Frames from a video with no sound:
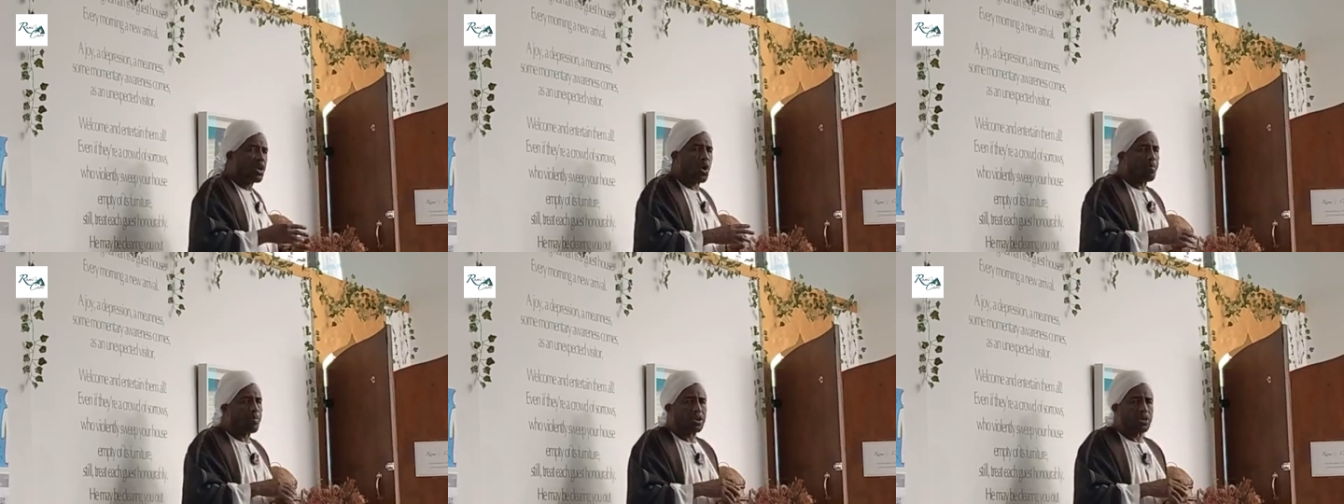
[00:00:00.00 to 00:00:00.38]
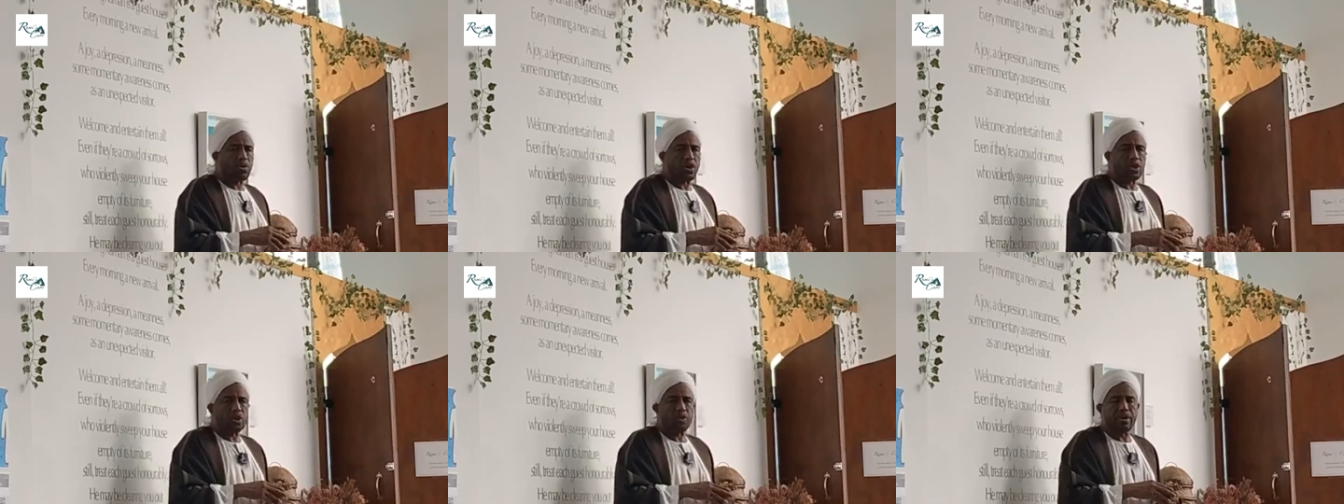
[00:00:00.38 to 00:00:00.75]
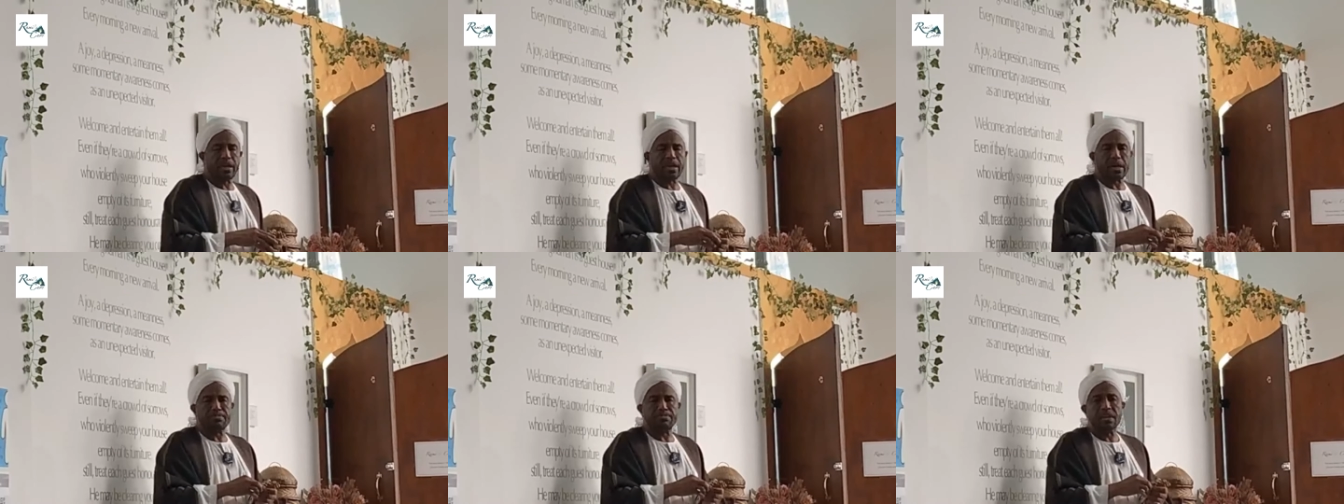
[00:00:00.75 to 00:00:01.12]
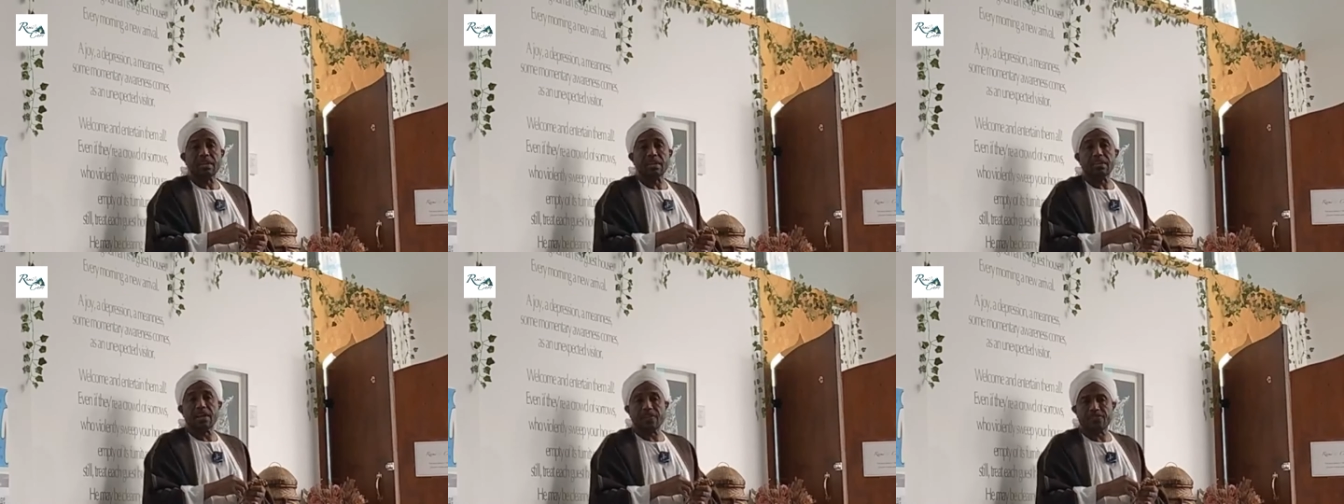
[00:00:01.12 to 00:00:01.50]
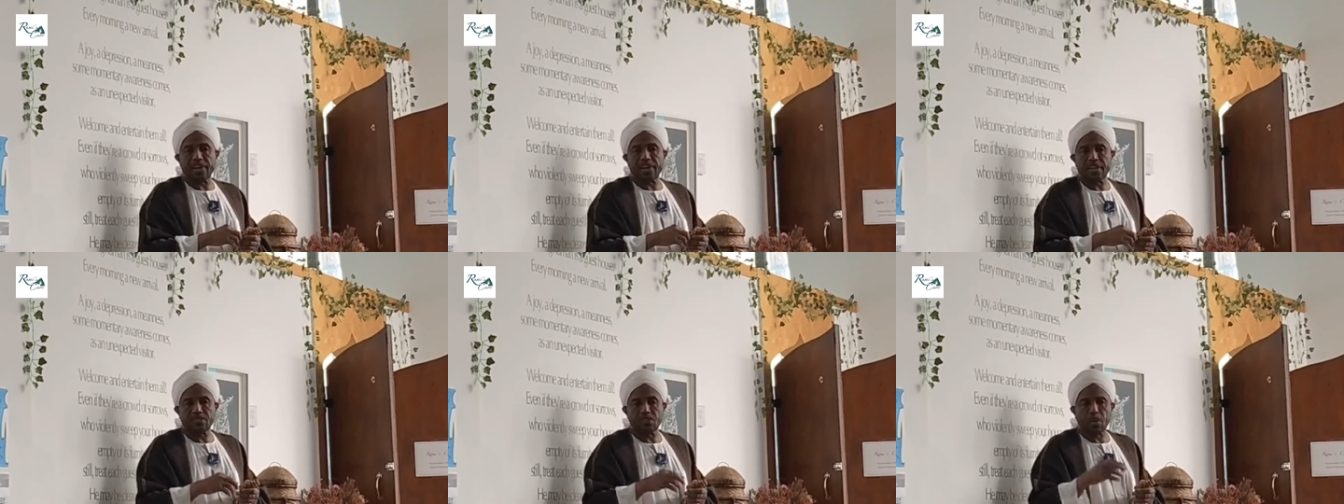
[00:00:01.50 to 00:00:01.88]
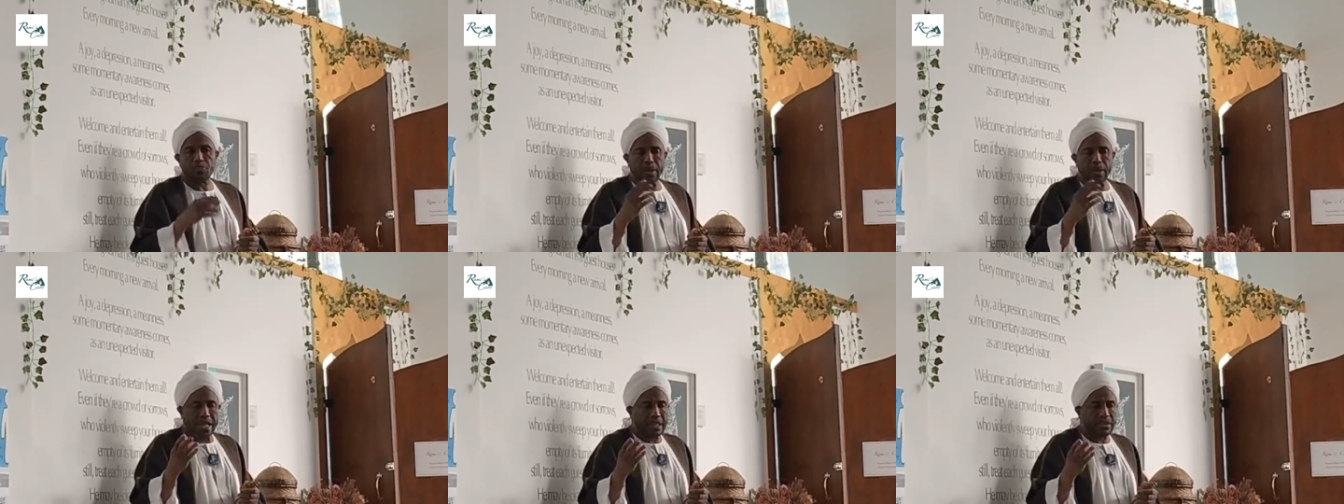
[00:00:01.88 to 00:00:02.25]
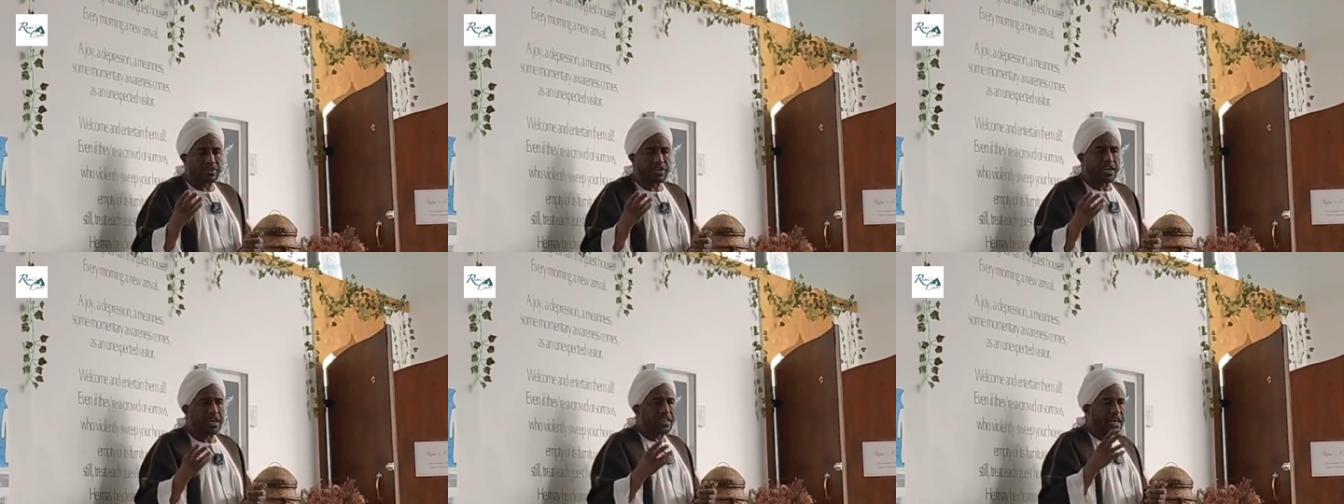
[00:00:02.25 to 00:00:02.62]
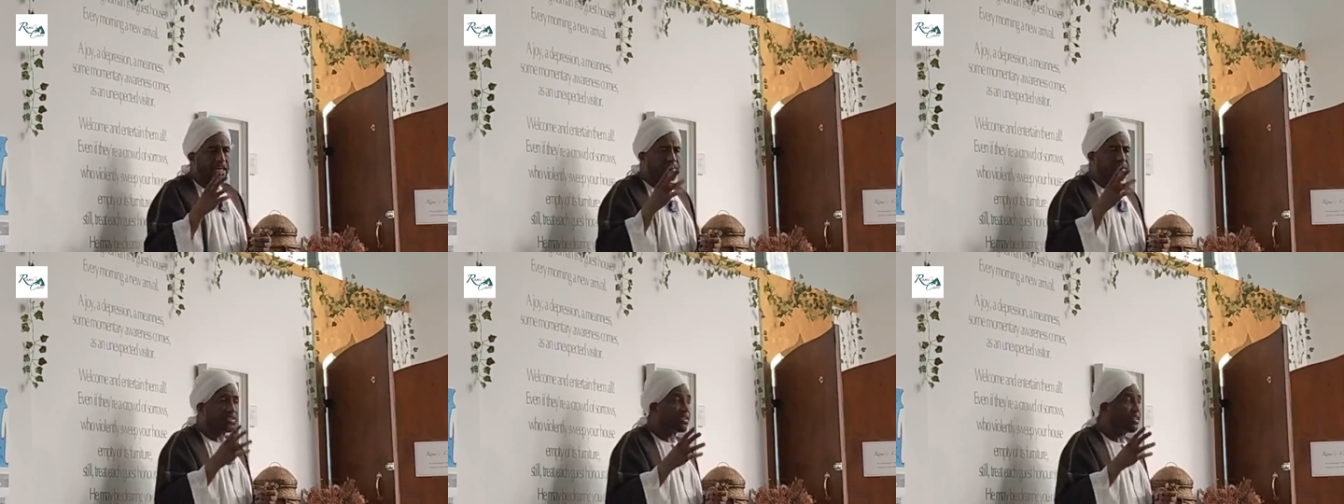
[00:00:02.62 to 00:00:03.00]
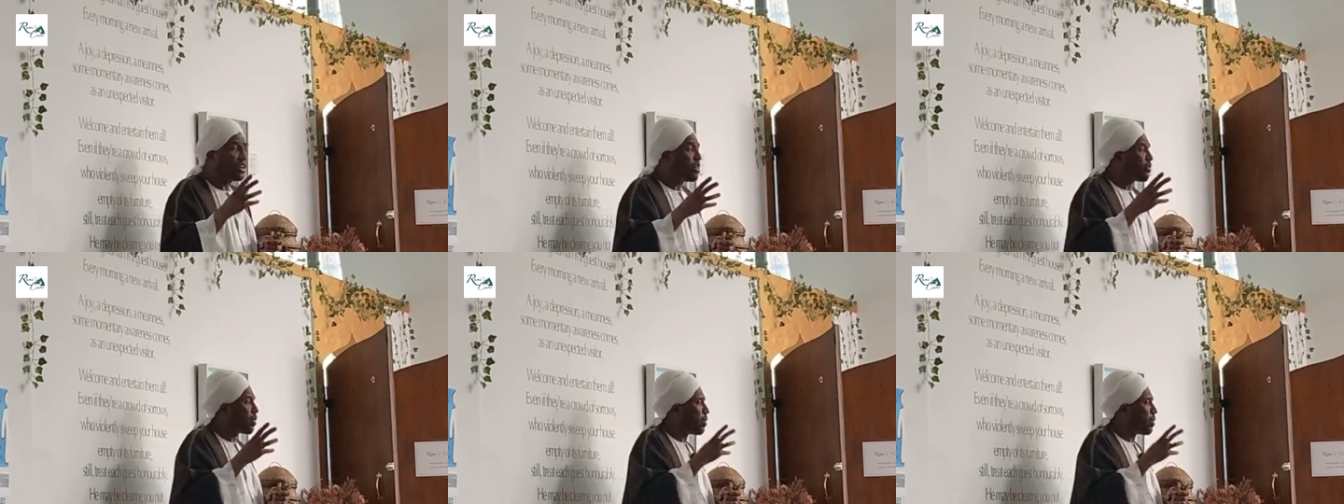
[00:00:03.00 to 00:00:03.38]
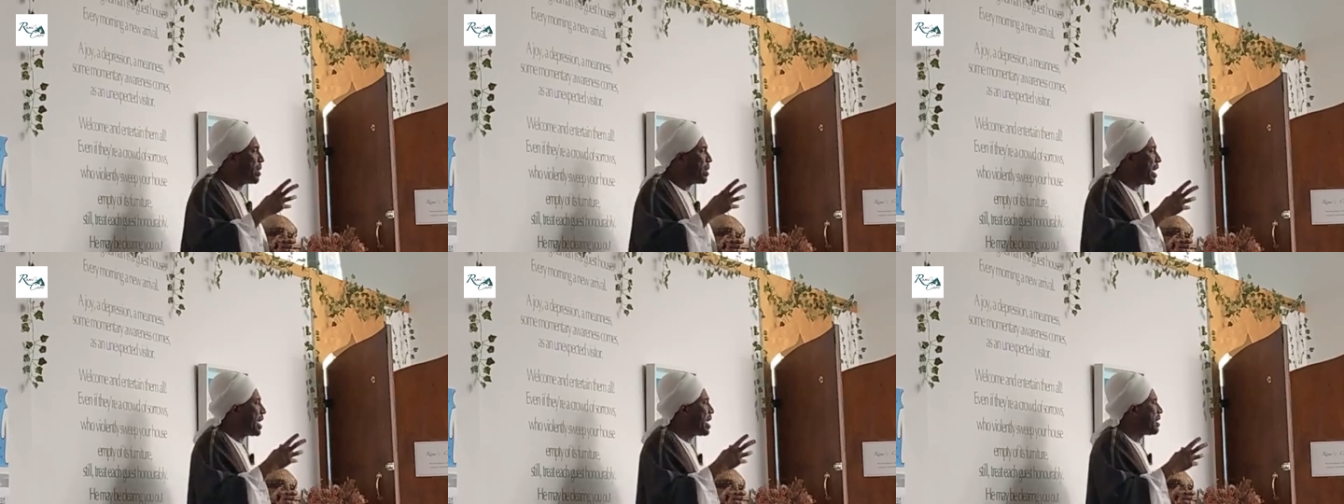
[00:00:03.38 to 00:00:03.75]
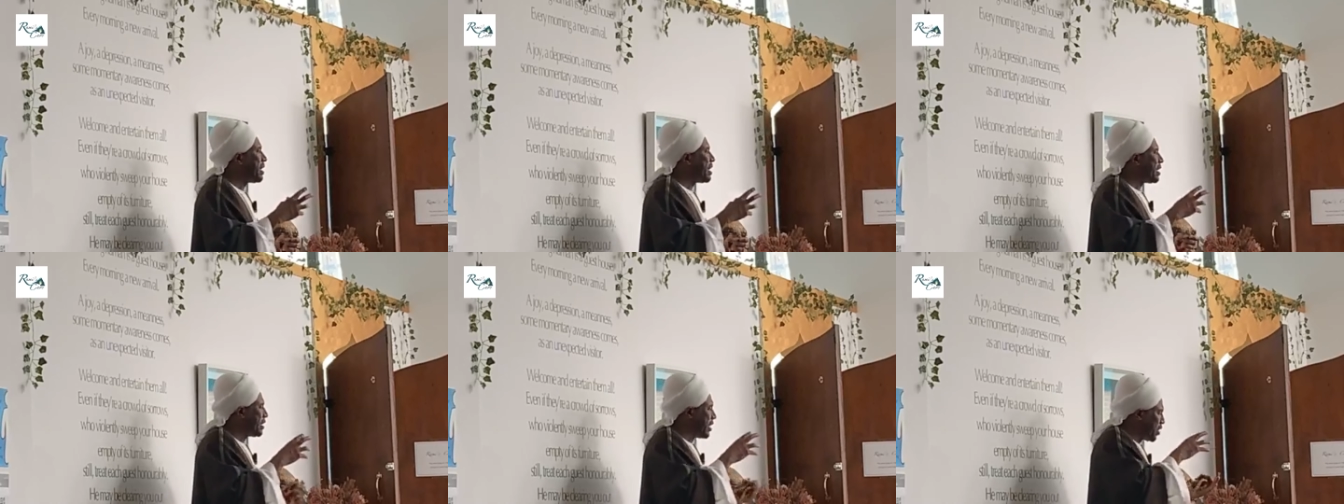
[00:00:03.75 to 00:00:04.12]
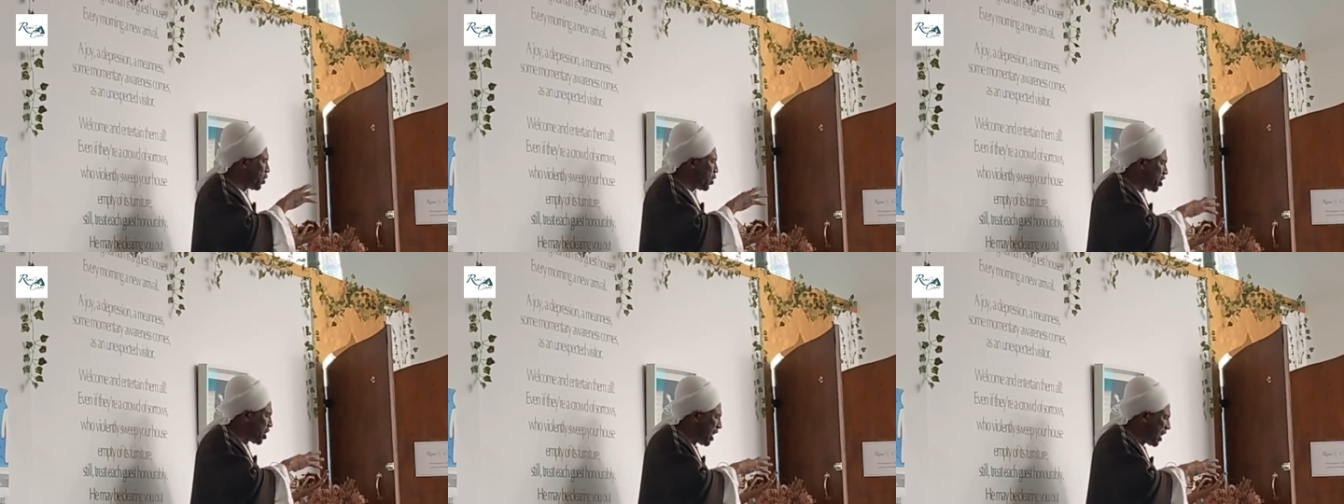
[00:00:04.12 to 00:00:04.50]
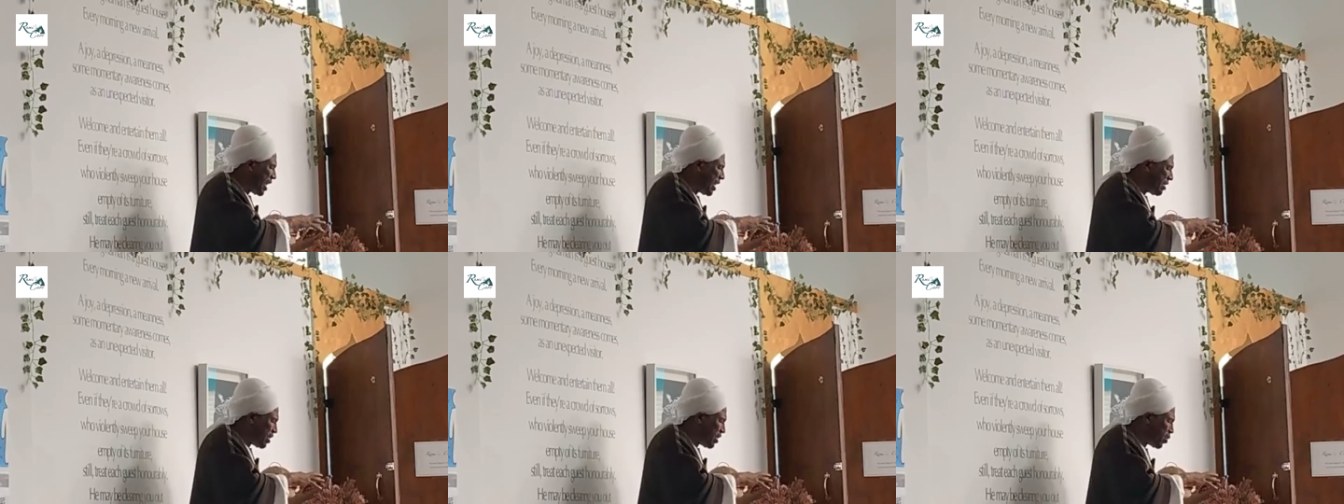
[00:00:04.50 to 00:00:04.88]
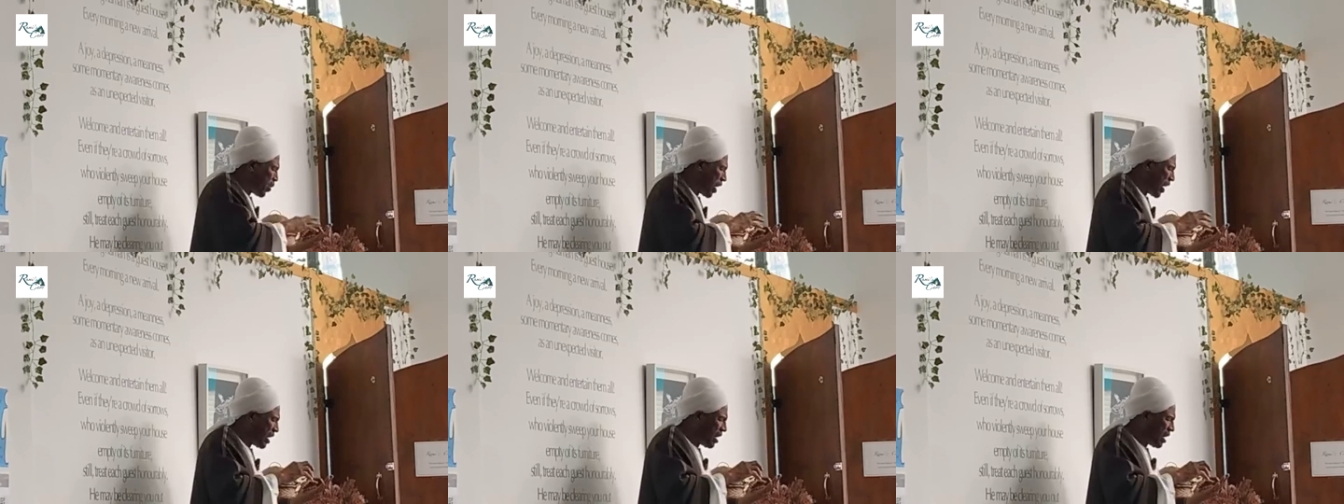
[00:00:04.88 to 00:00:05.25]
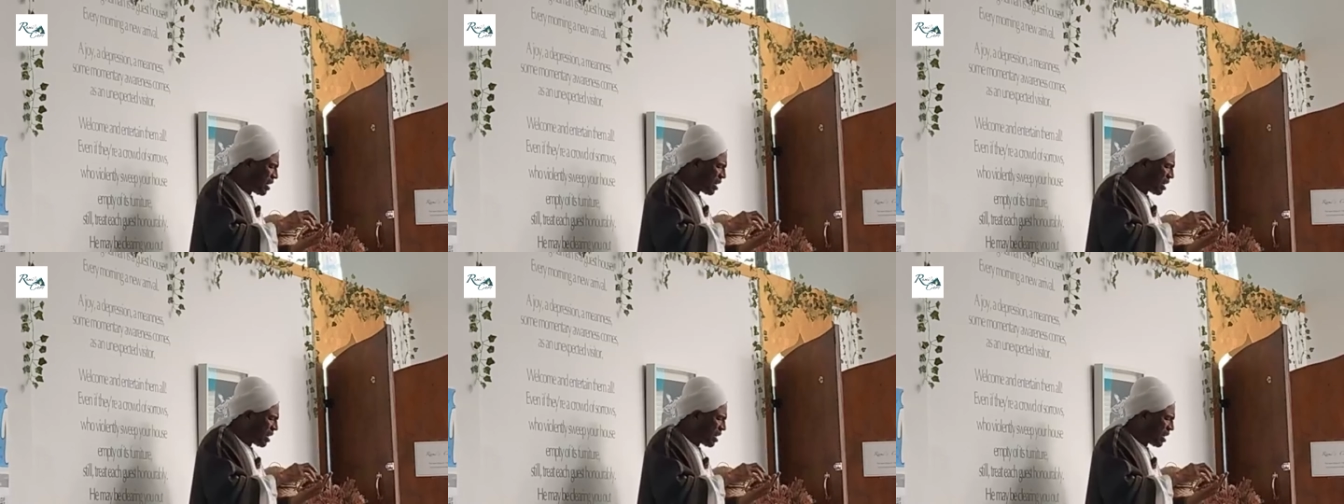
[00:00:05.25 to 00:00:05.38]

and nobody want to become their friends so please take this from me teach your children this way